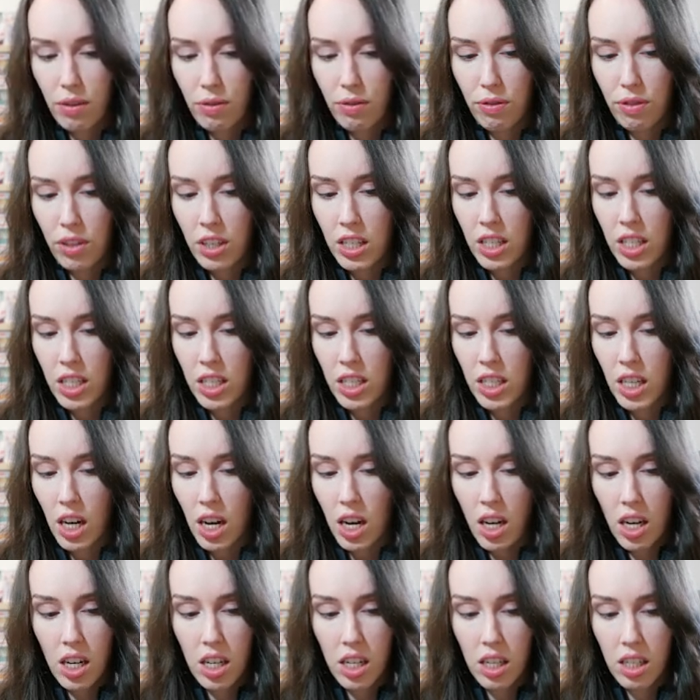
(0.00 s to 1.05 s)
Frieza,
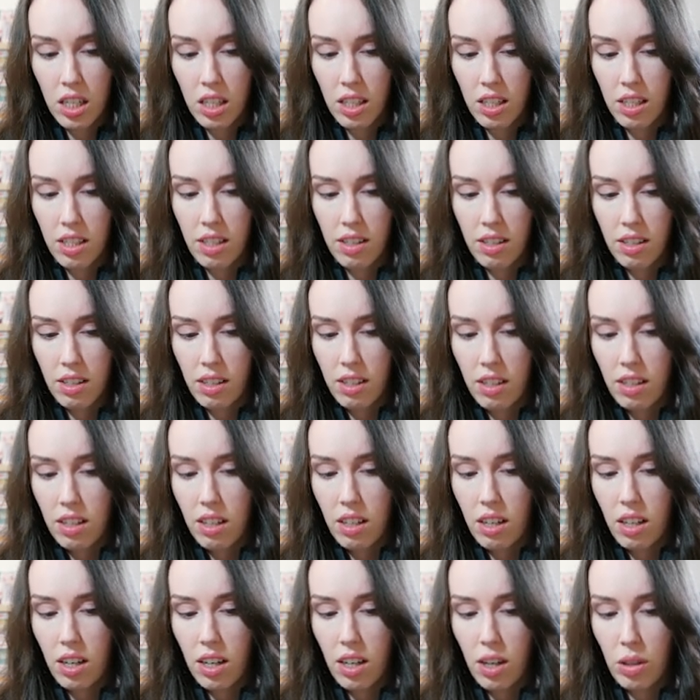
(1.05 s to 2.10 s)

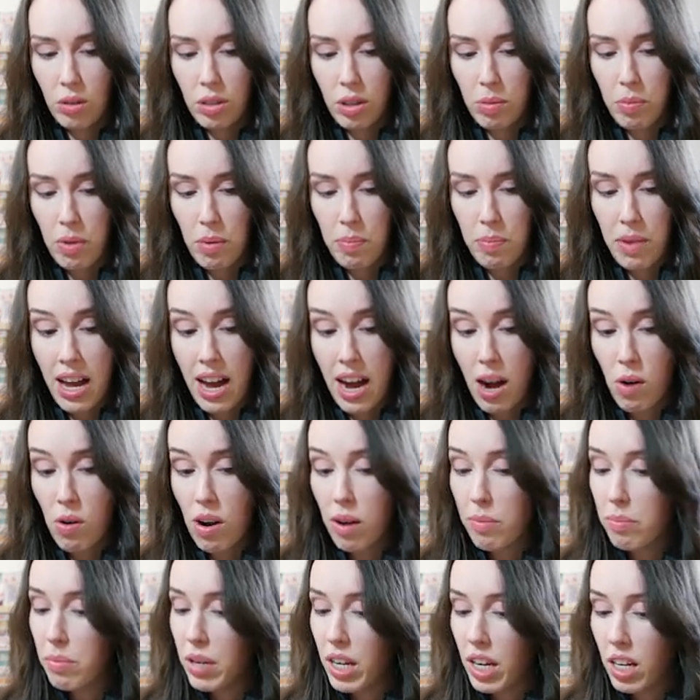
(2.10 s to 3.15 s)
Ultimate
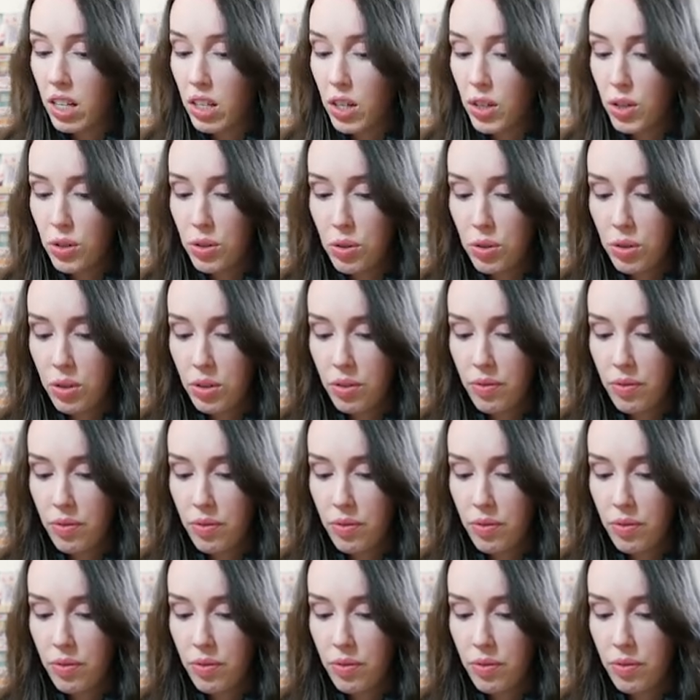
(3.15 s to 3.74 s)
Power Piccolo,